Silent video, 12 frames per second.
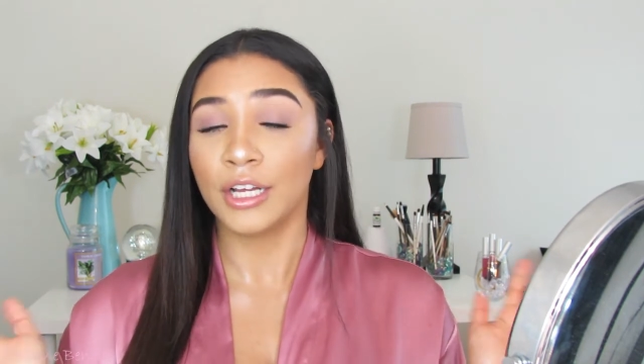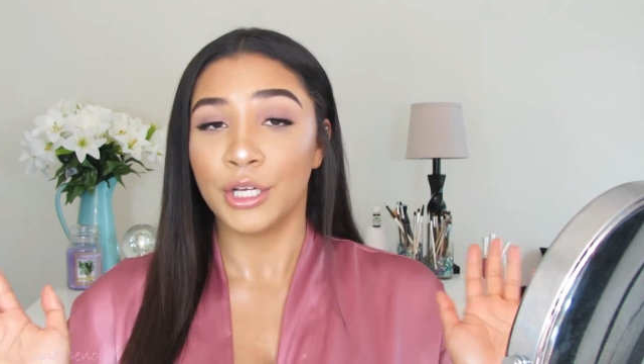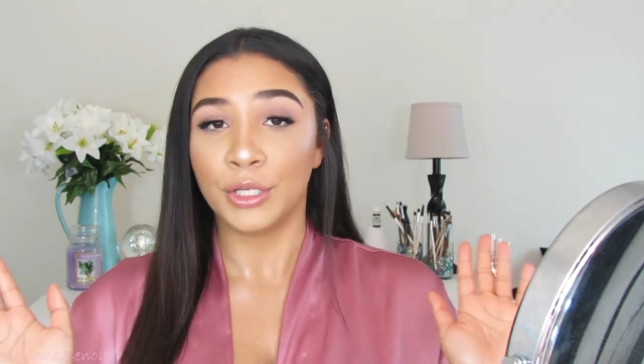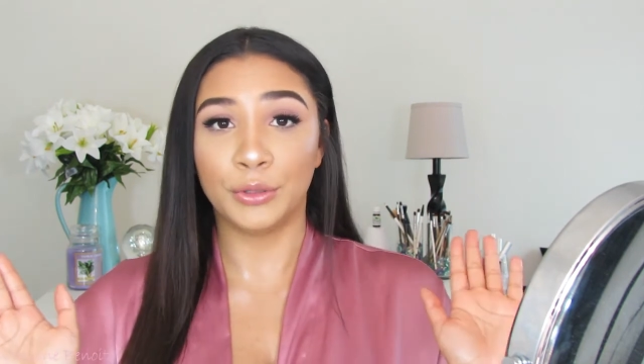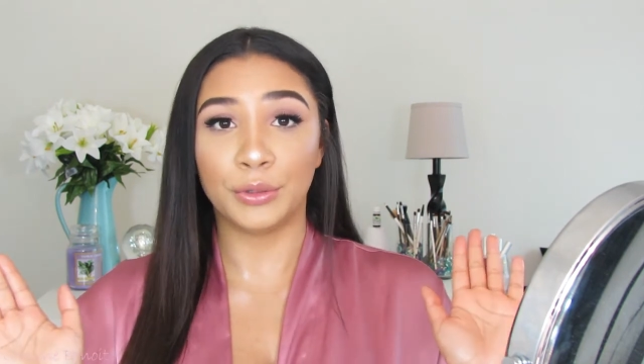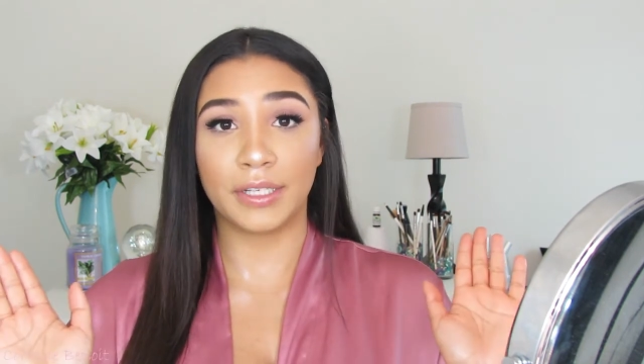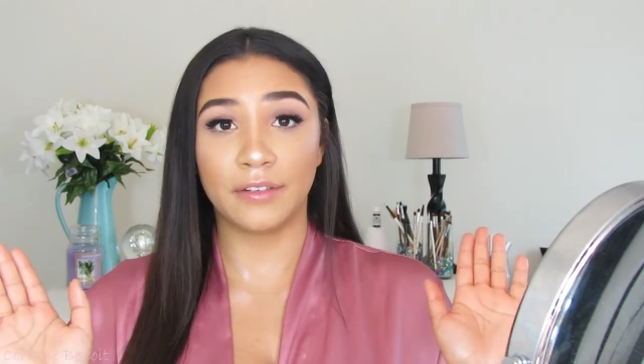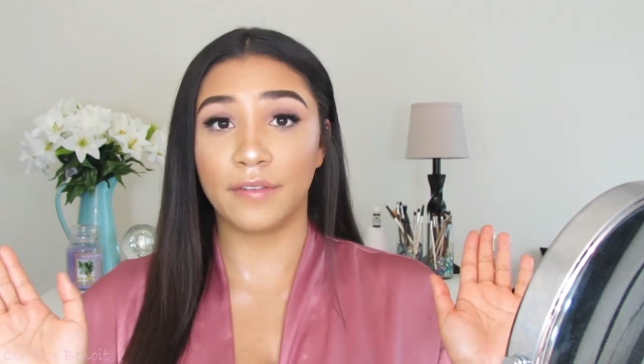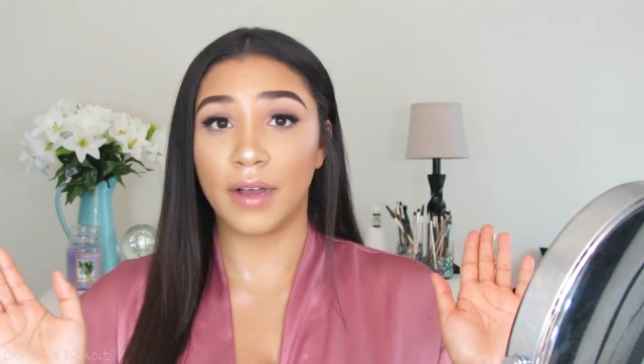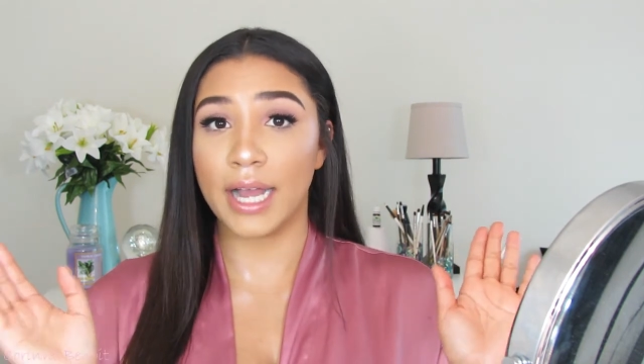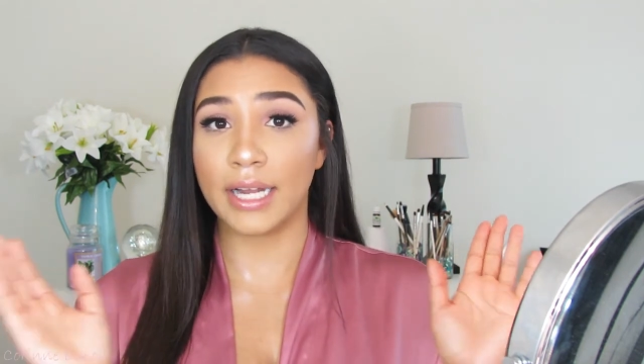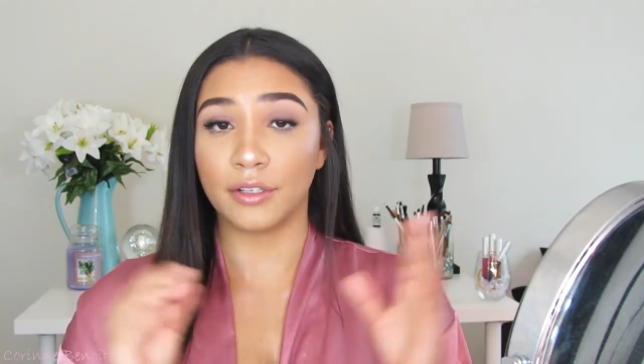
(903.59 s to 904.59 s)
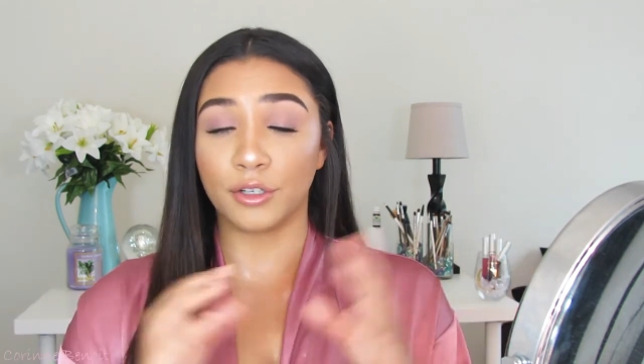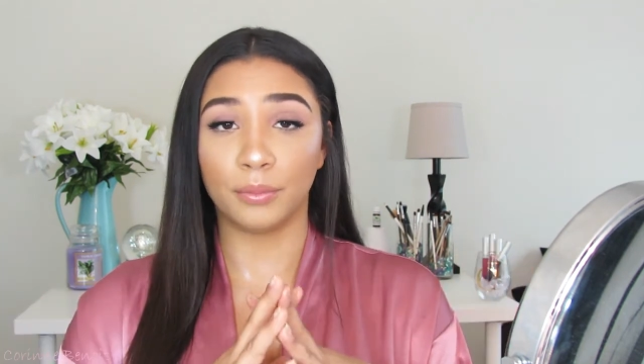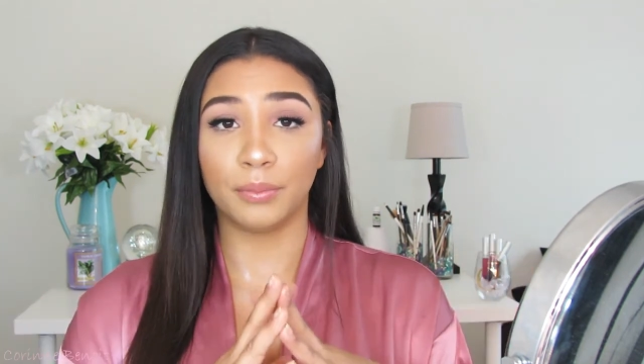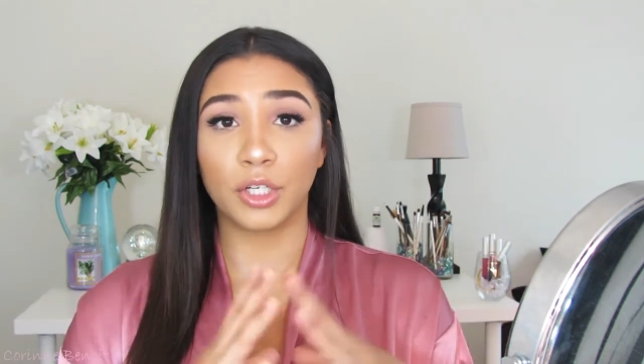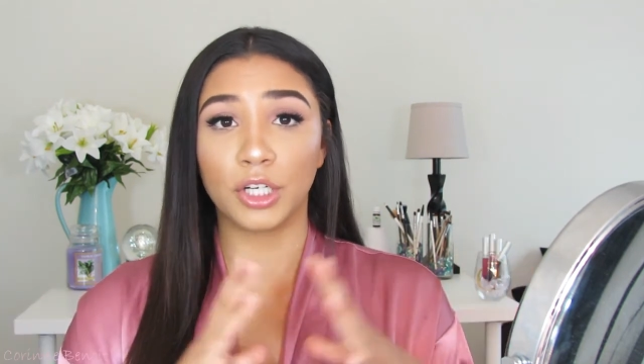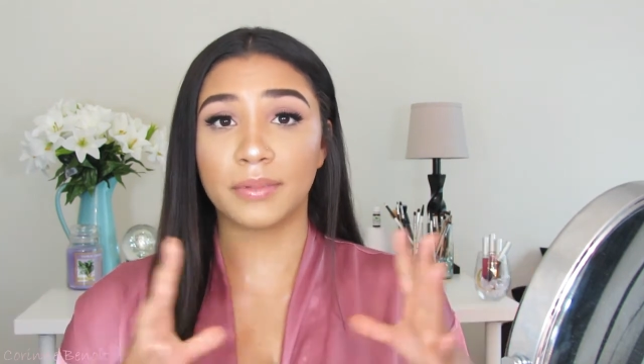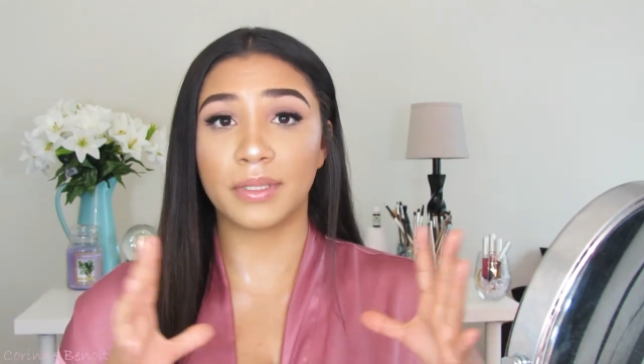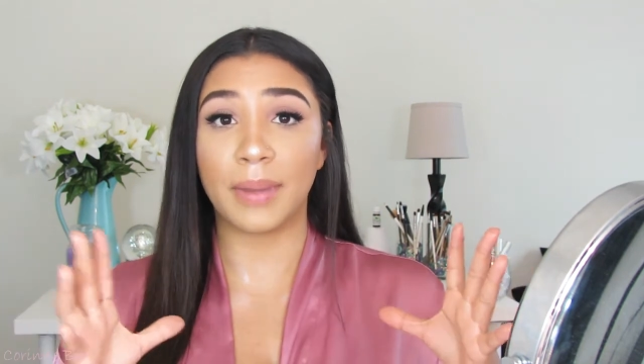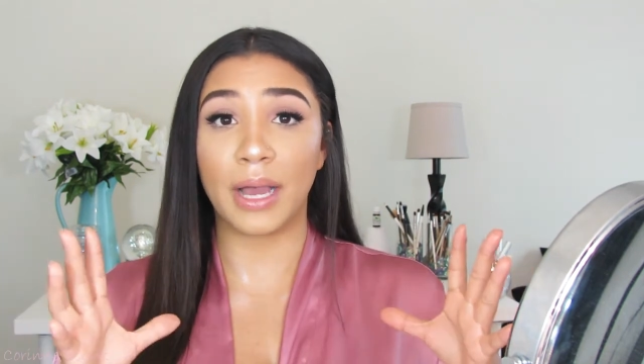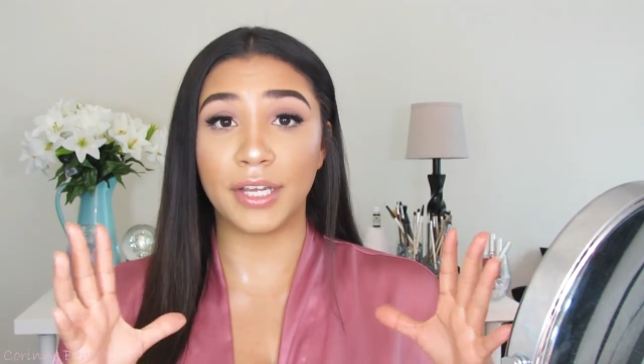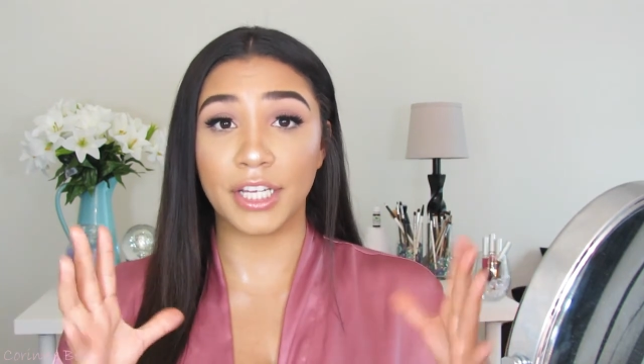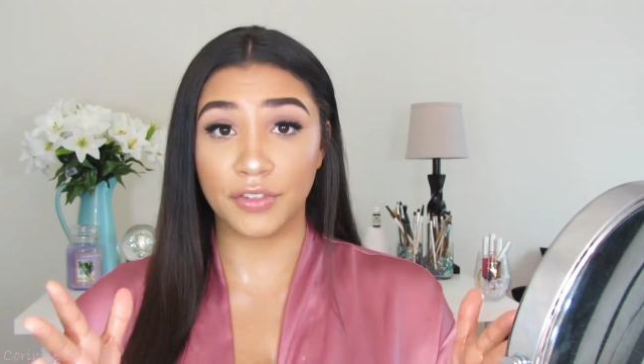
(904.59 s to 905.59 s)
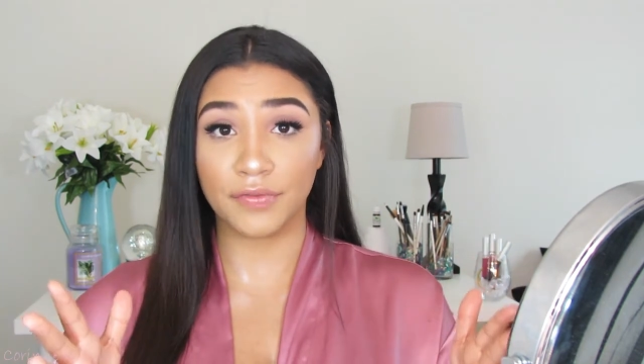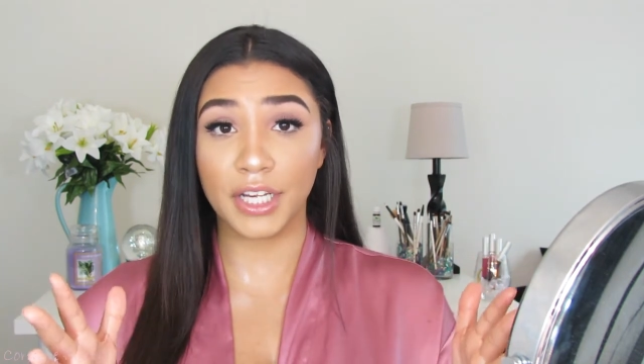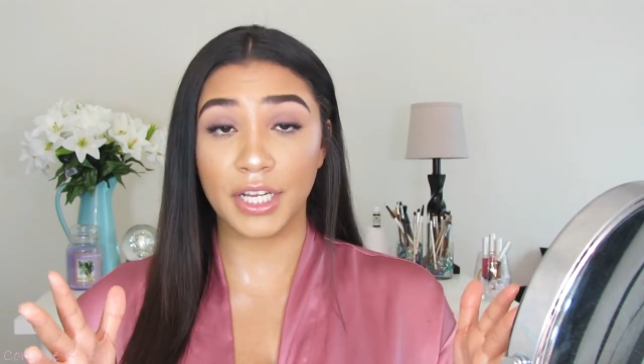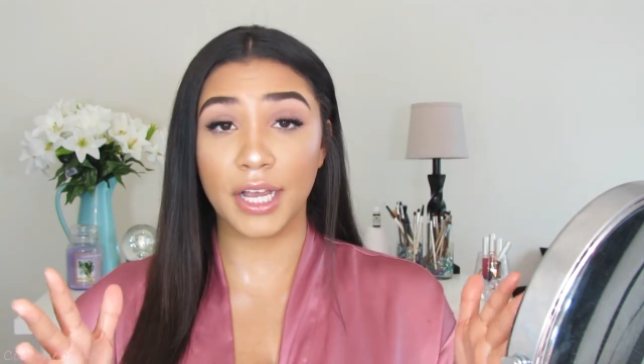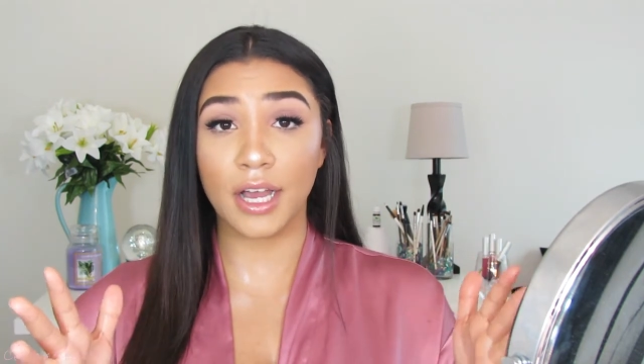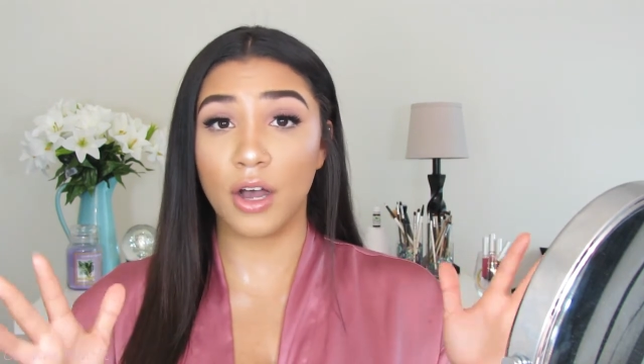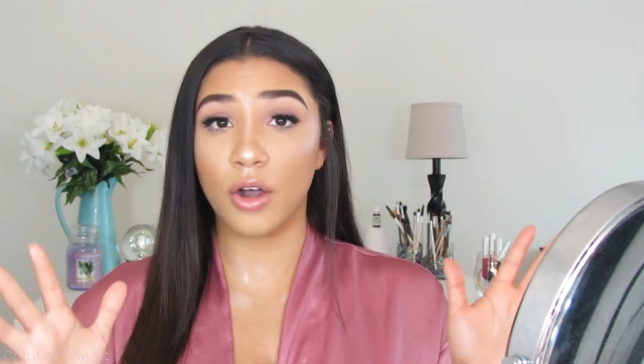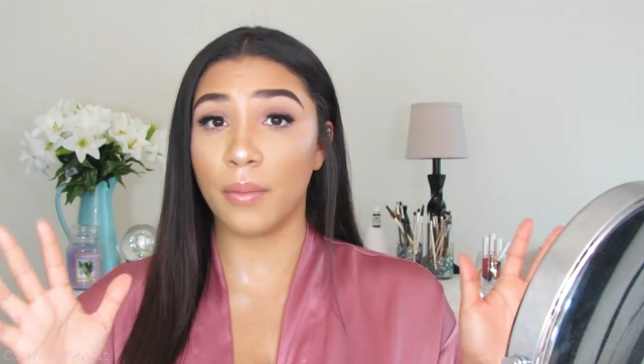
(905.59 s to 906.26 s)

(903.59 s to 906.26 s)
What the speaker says: You can find little blurbs about each video,